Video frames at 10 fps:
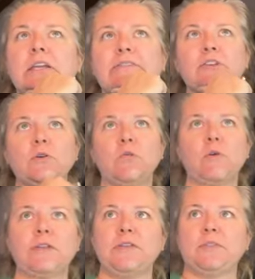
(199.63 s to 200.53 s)
If you are
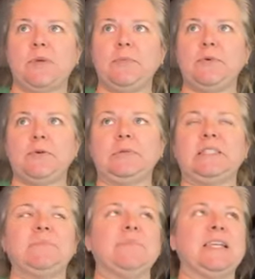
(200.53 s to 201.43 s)
one of those people who
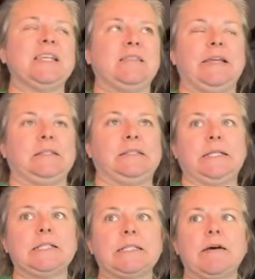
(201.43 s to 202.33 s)
submitted like
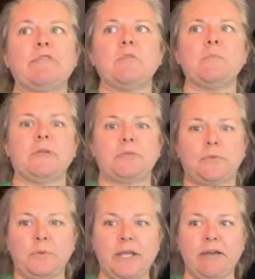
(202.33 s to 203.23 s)
6 of them, but
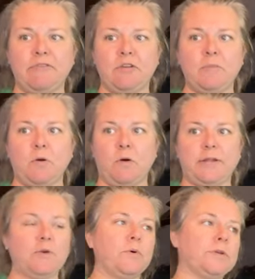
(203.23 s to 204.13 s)
3 of them
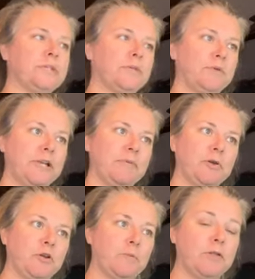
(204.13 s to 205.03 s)
are yours and 3 of
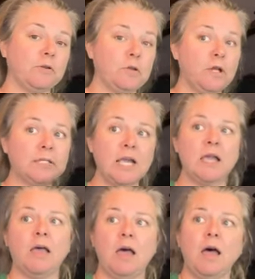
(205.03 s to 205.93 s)
them are your mother-in-law's.
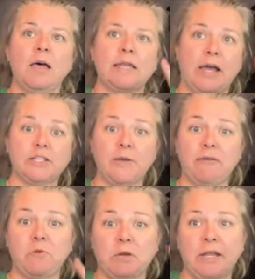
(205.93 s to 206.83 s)
Now, I do
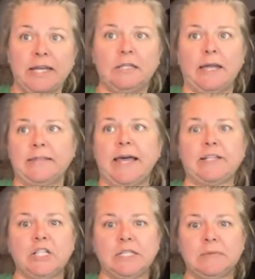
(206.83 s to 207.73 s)
have one lady like
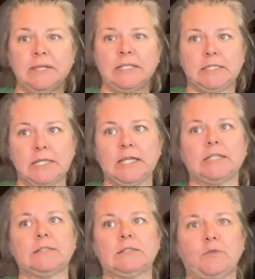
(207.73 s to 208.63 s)
that. She submitted
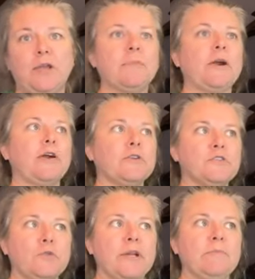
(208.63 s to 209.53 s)
6, 3 of them are
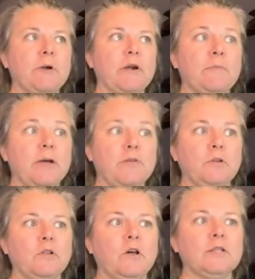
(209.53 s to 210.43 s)
hers, 3 of them are her
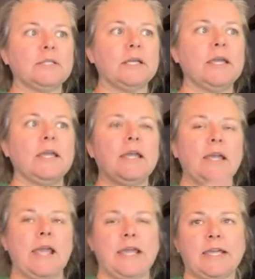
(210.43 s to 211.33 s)
mother-in-law's,
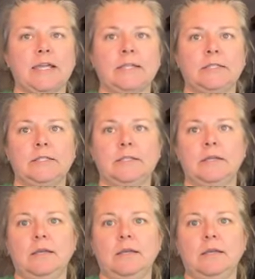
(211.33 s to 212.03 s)
and